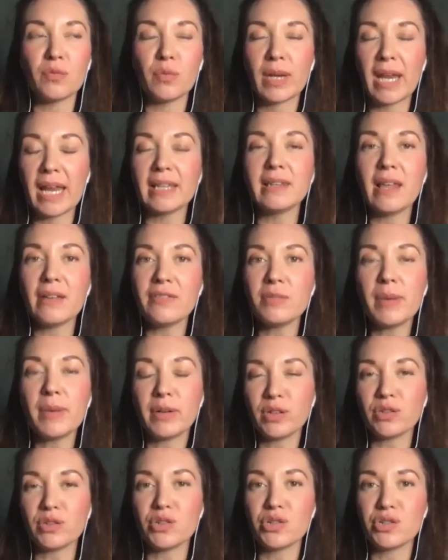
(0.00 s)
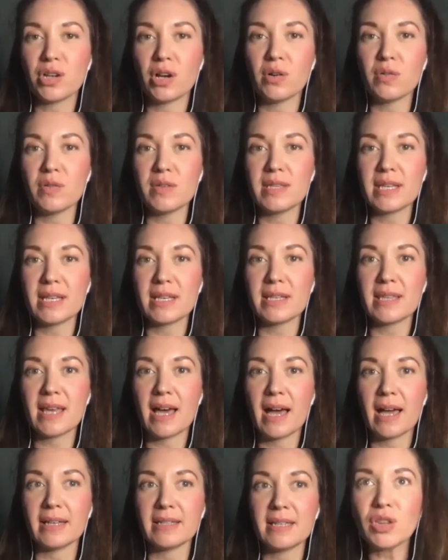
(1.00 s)
I love about your shows is
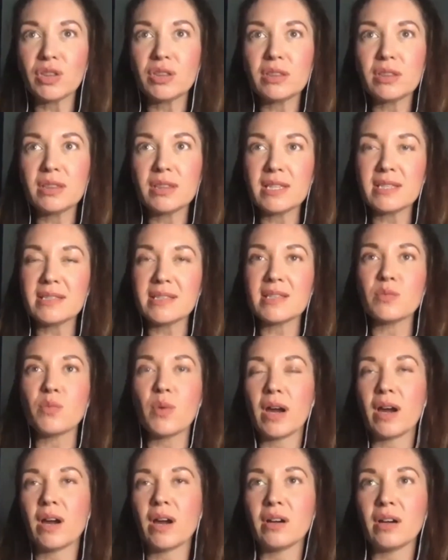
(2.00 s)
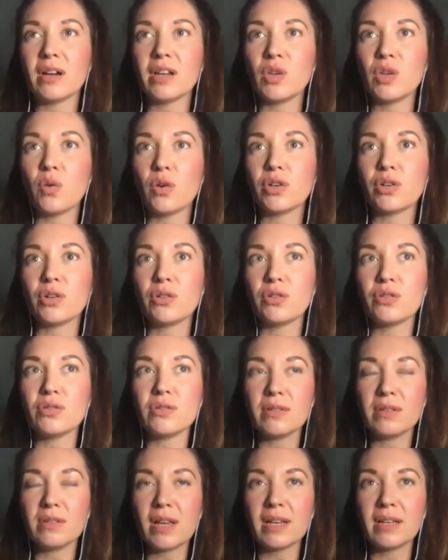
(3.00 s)
that this is where your
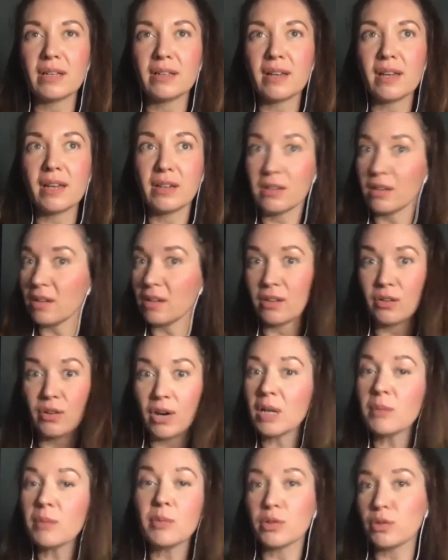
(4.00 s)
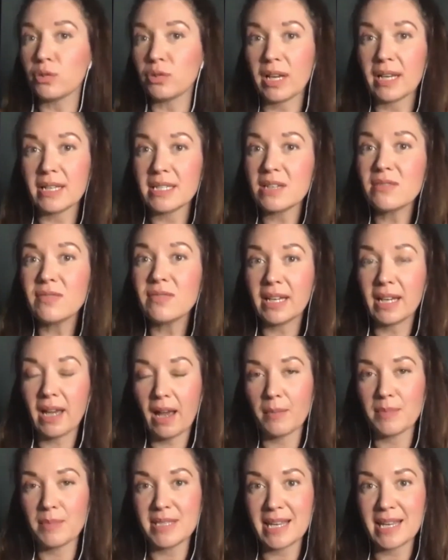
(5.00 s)
incredible creativity
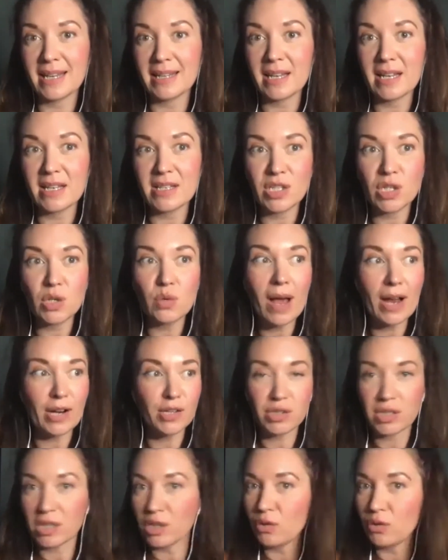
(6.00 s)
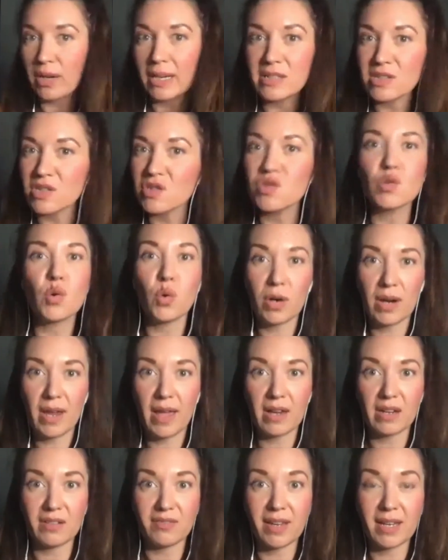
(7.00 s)
comes in, is you actually create a story
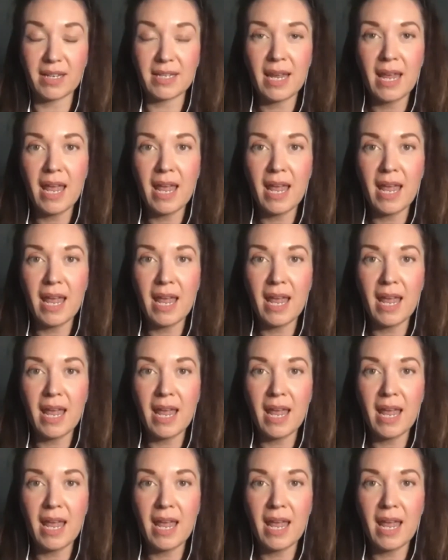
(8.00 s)
out of it.